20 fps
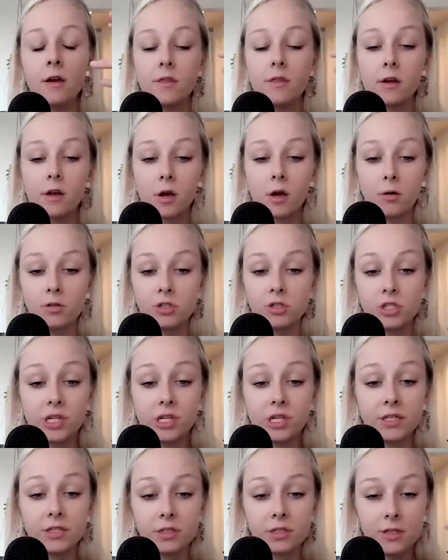The coach
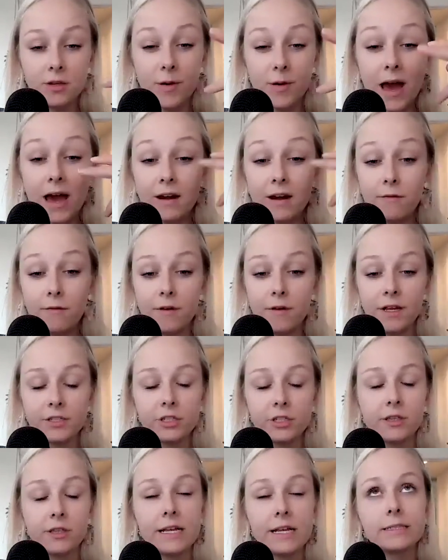teaches you how to fish.
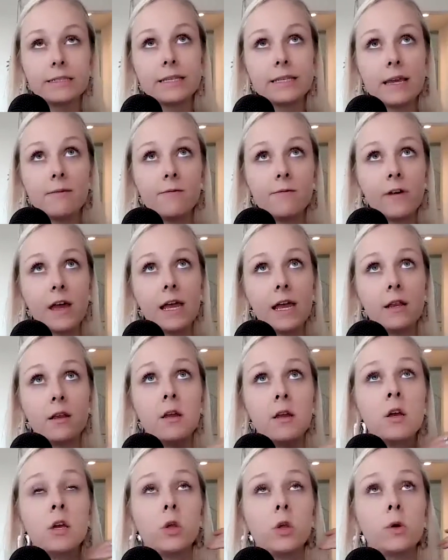In that same vein,
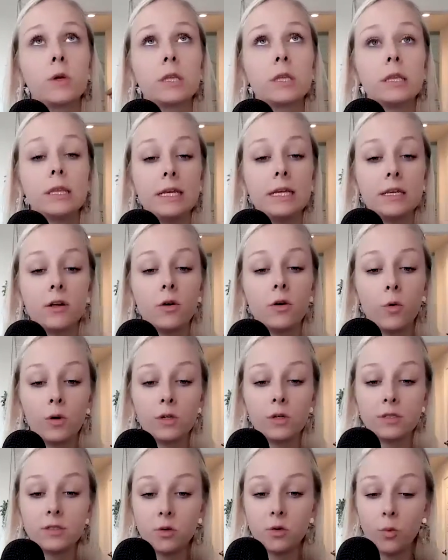you can lead a
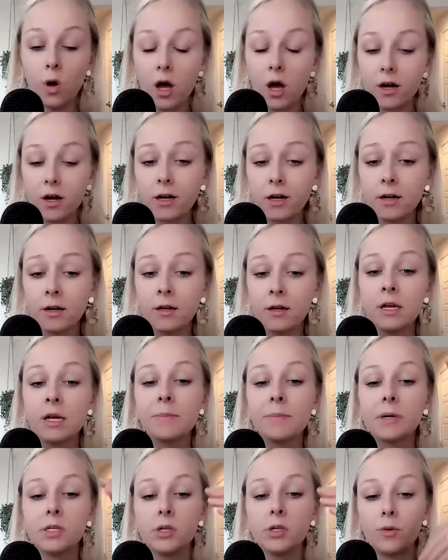horse to water,
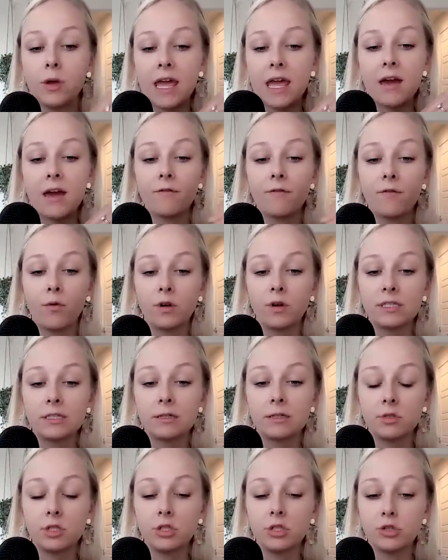but you can't force
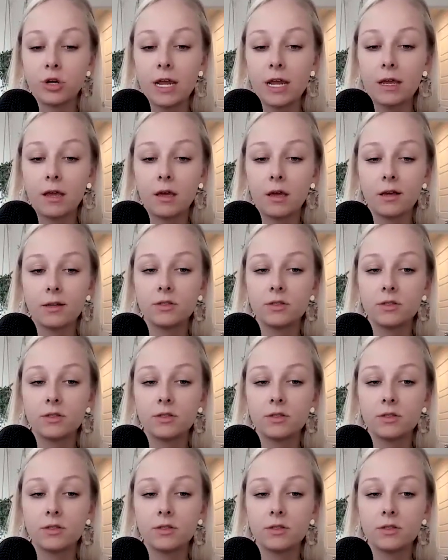them to drink.